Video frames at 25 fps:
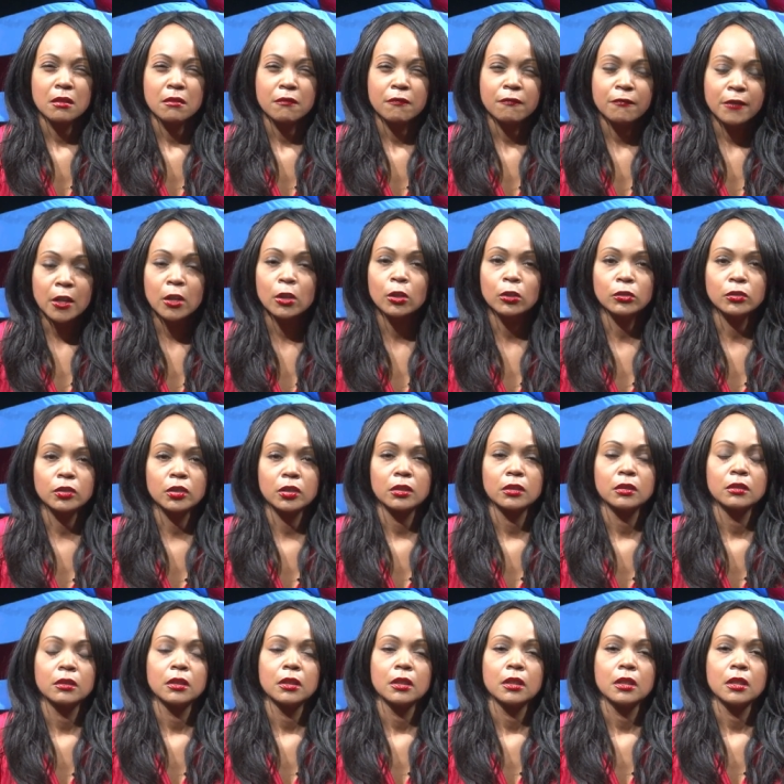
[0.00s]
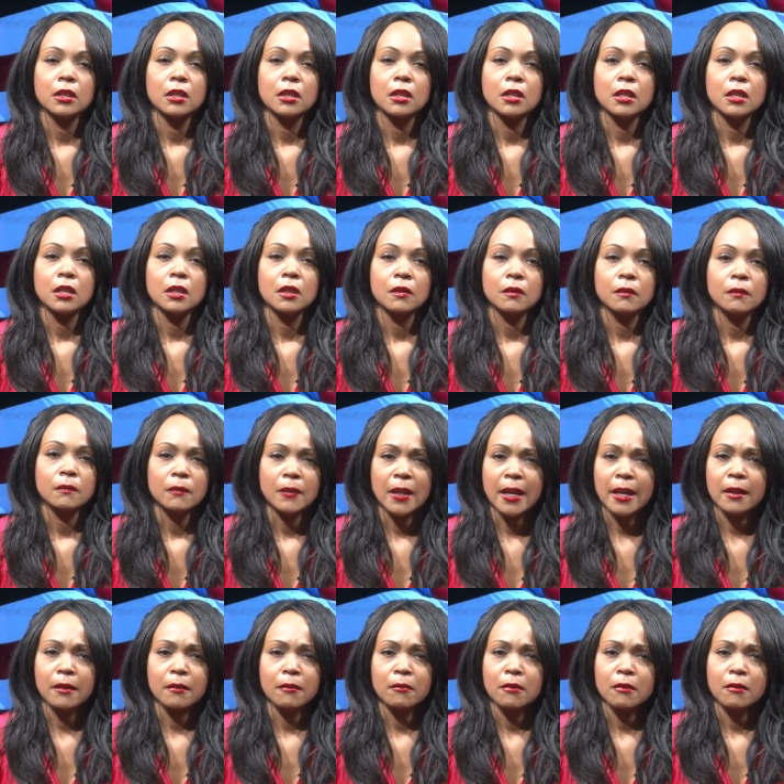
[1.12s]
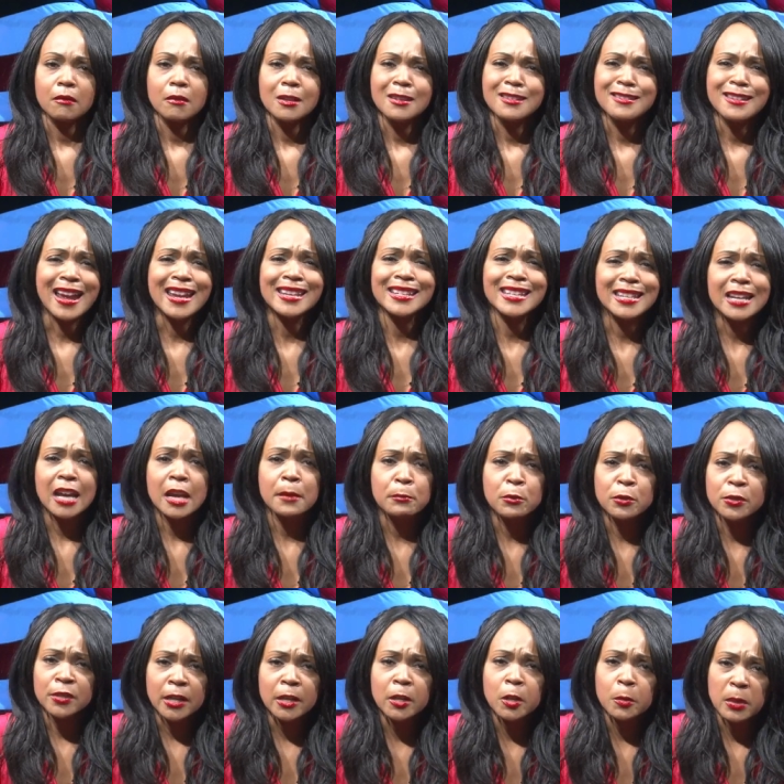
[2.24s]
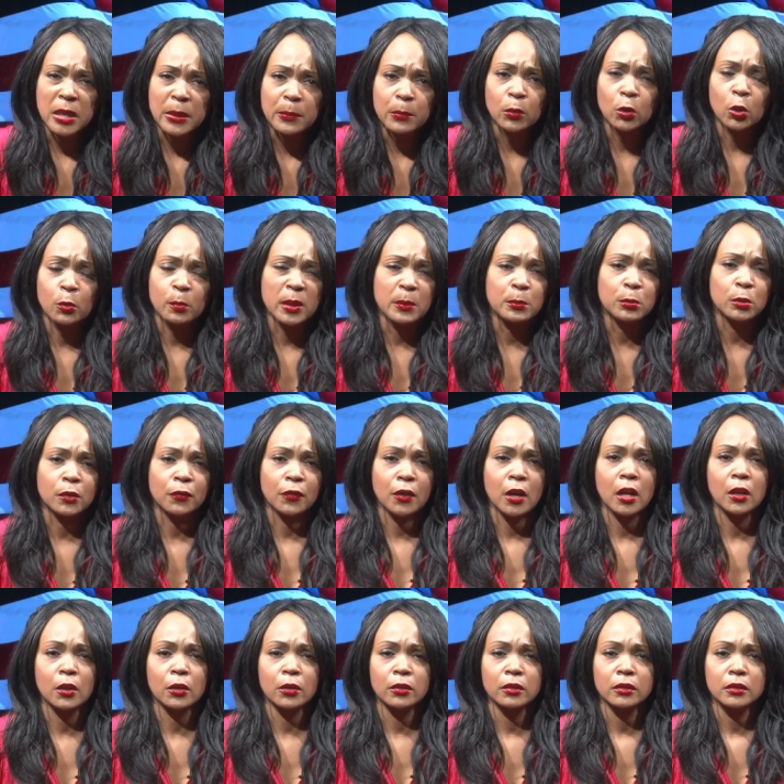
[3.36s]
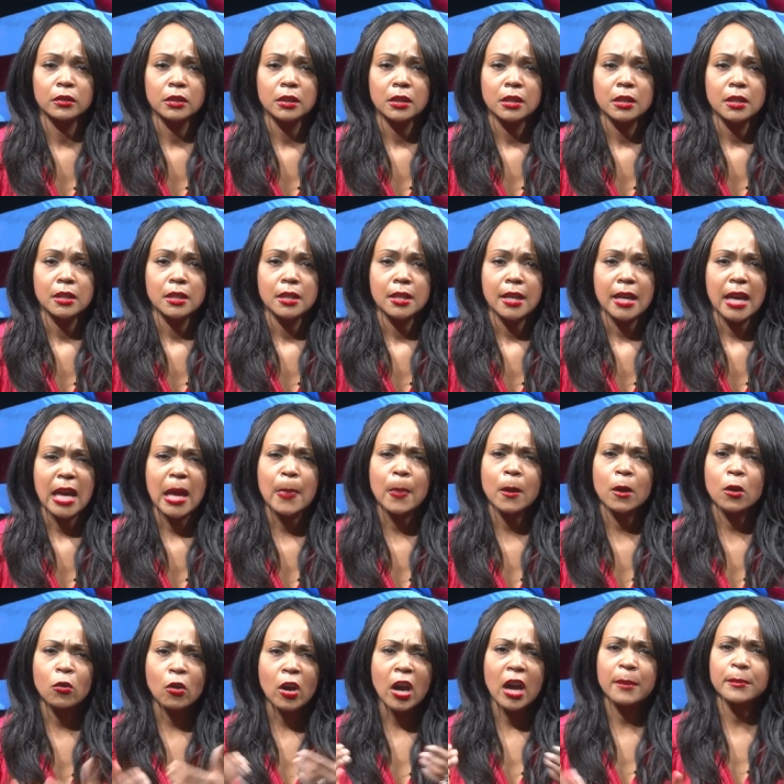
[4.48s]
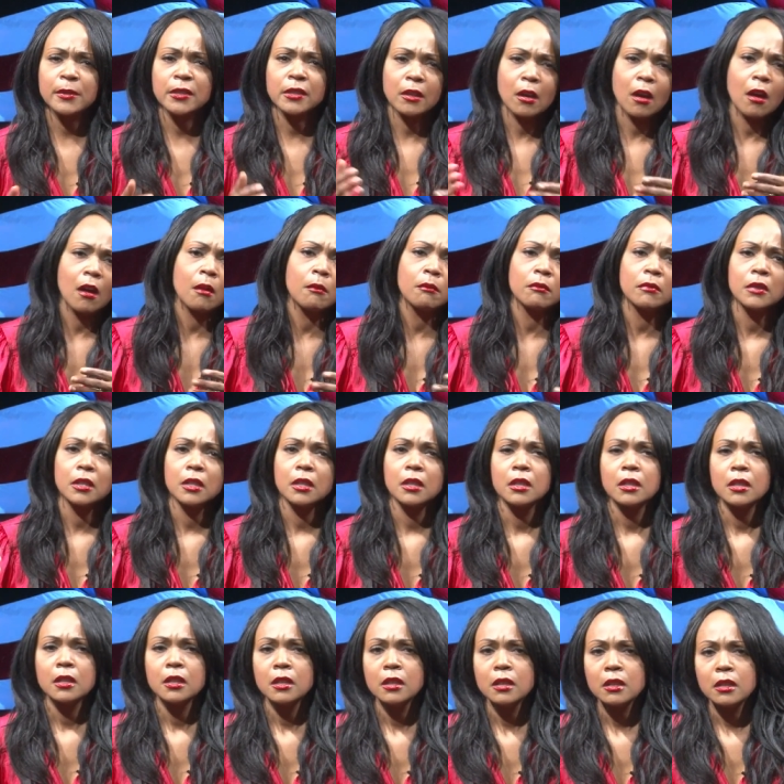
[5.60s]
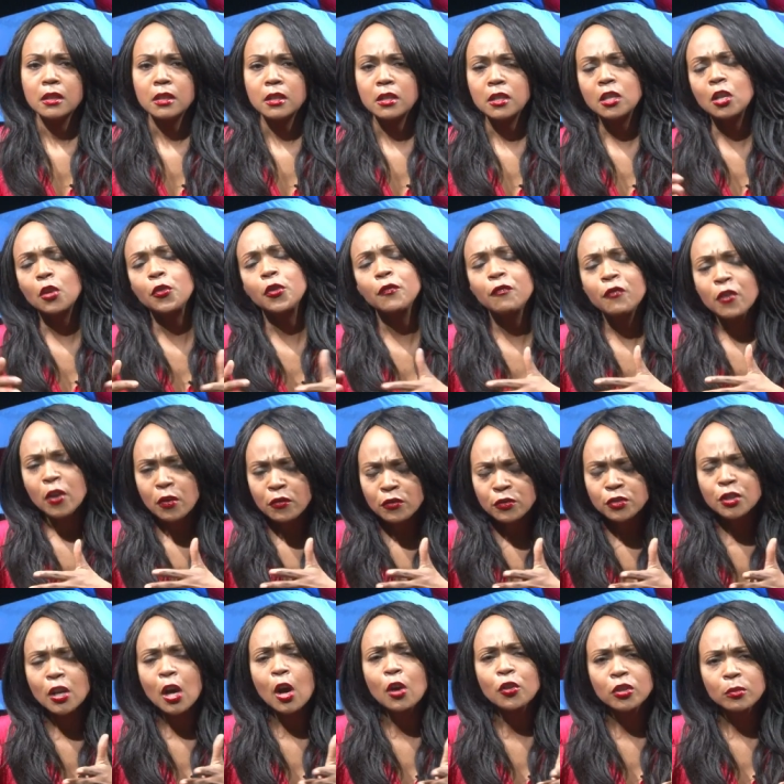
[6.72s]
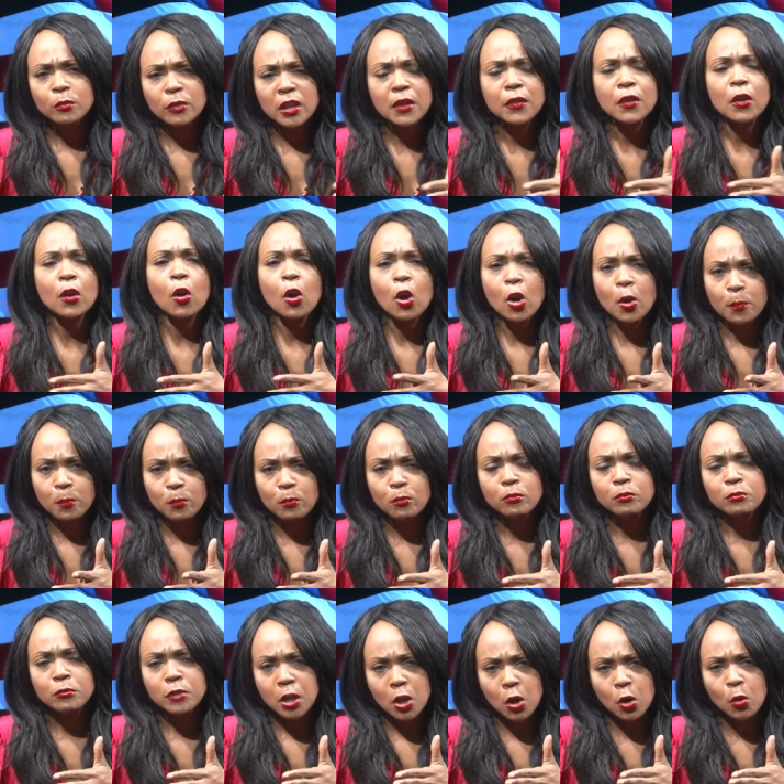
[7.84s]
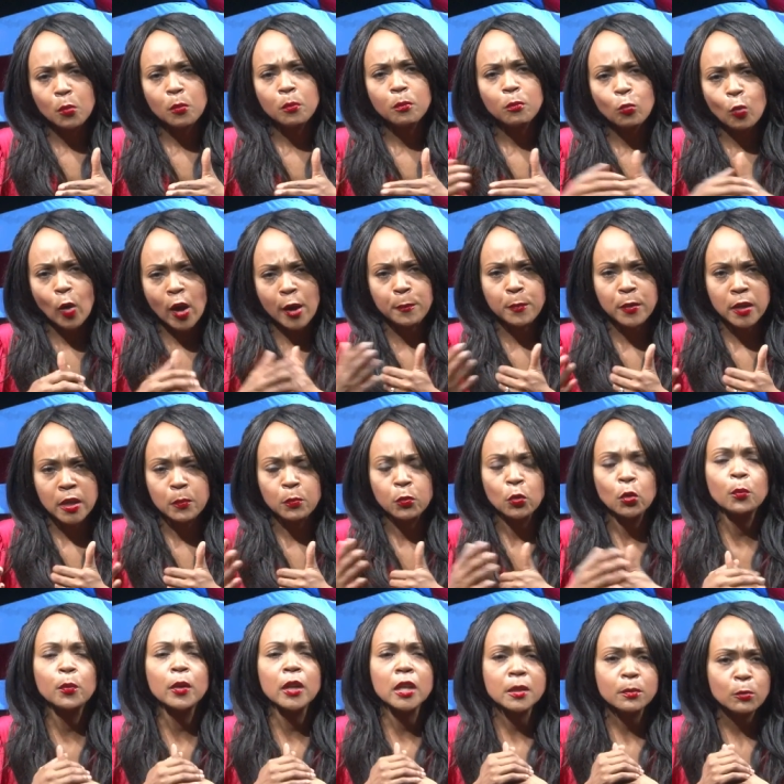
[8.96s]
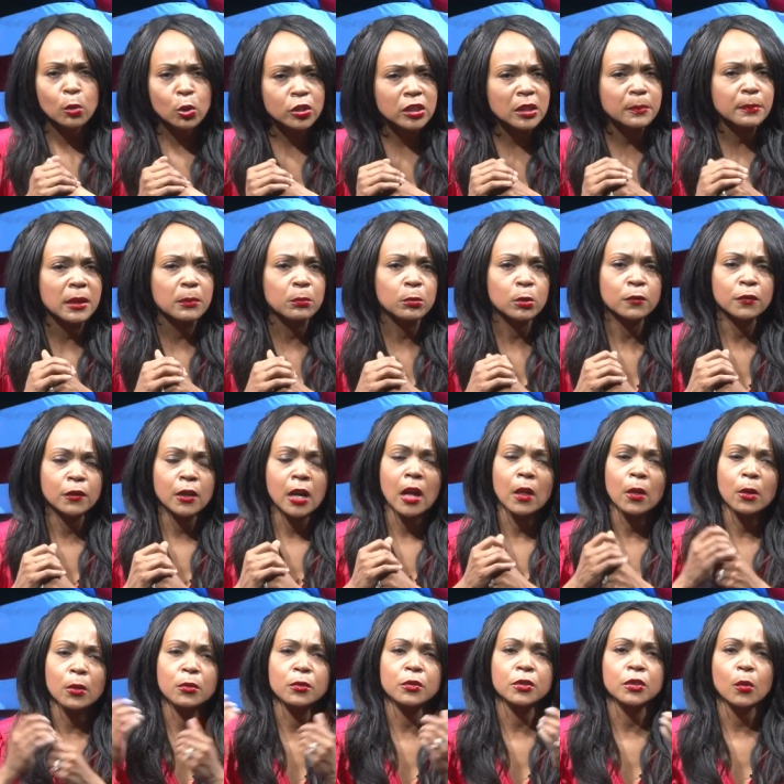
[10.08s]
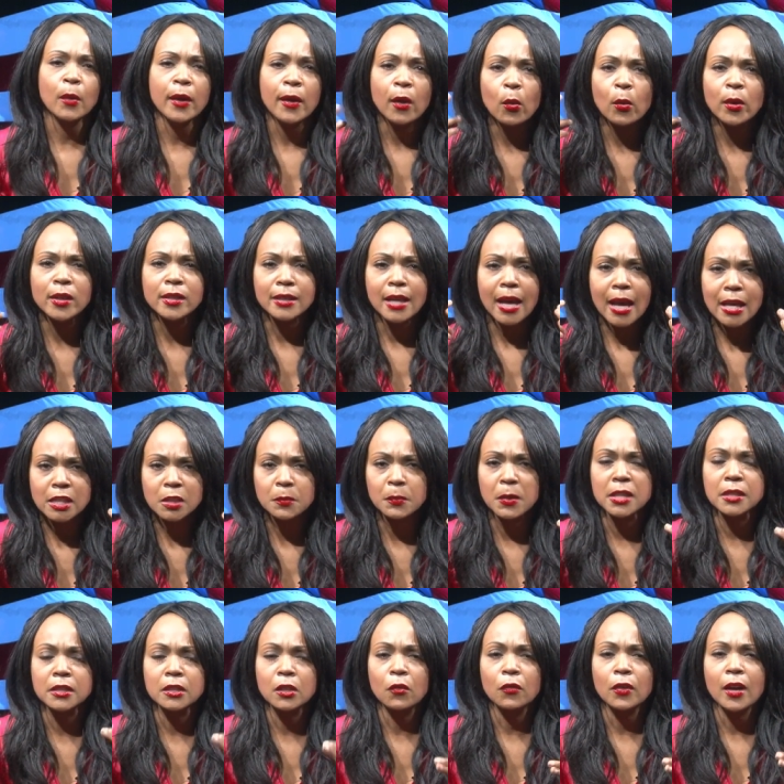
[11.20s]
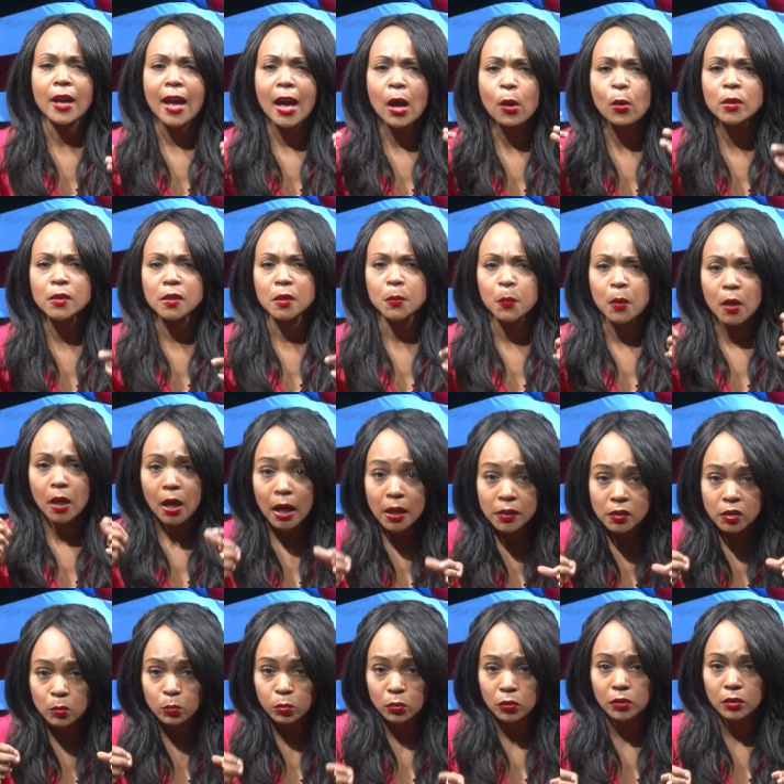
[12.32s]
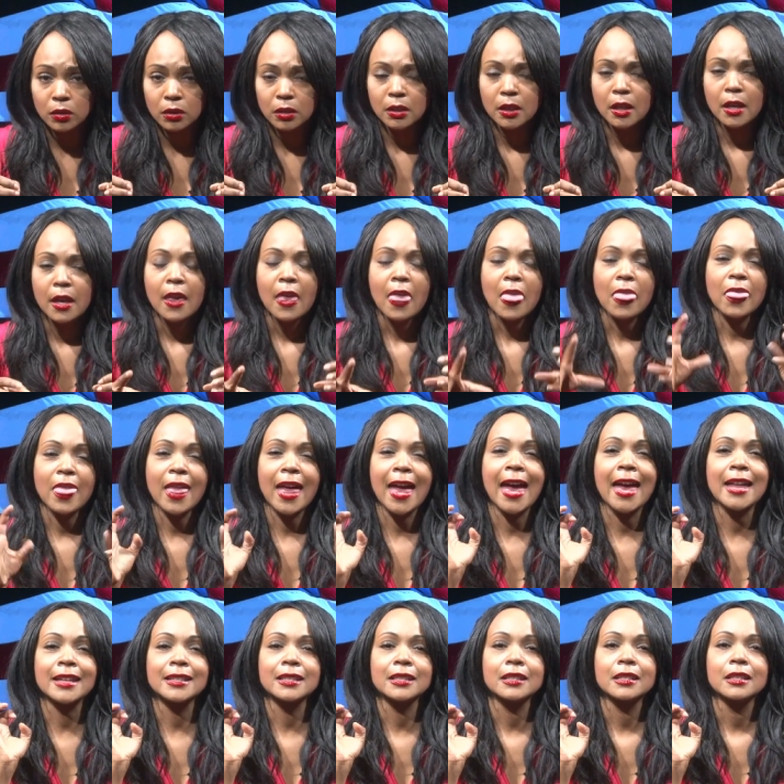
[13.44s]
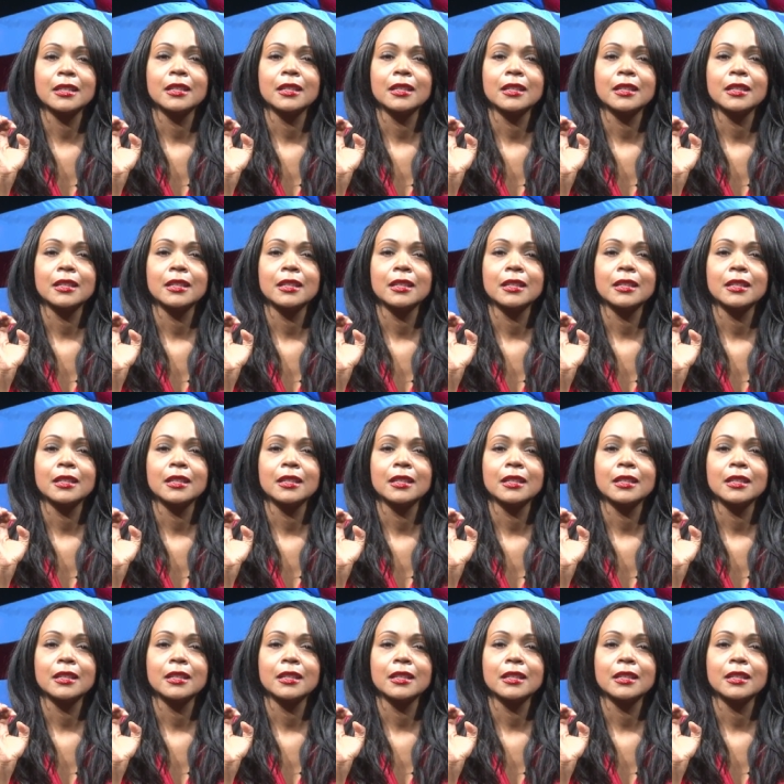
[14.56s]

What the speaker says: Filled. Like 99% of the people are people of color. And the crimes come, seldomly there are, white people, but it's mostly people of color. And so I always ask myself, how is it possible that